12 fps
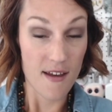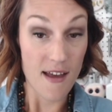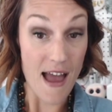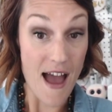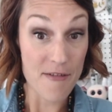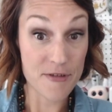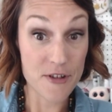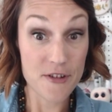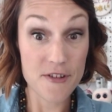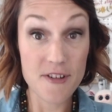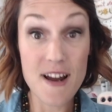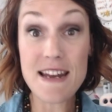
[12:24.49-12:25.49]

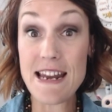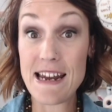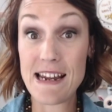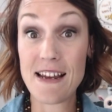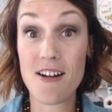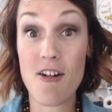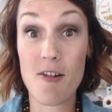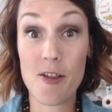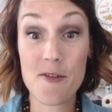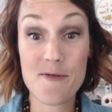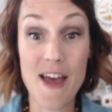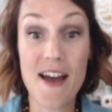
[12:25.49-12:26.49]
After knitting all
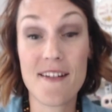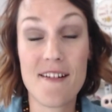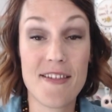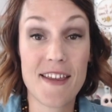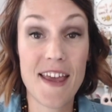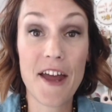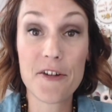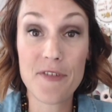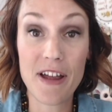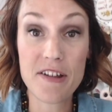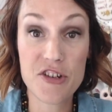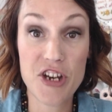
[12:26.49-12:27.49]
of that on the Kettle
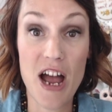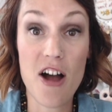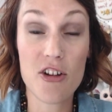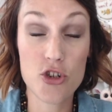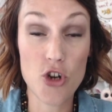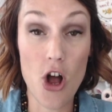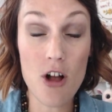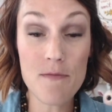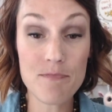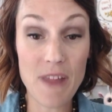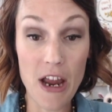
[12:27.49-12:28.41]
Valley shawl,